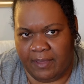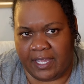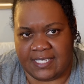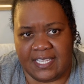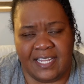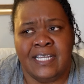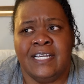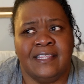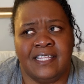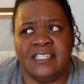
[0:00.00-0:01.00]
Like I said,
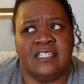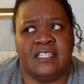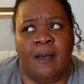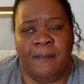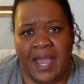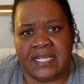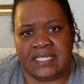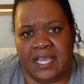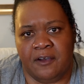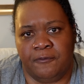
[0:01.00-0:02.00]
this is not
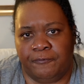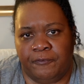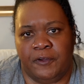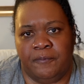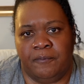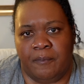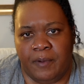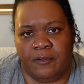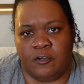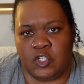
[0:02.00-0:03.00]
passed down from
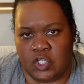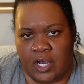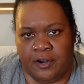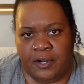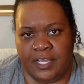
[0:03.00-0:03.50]
mother to daughter.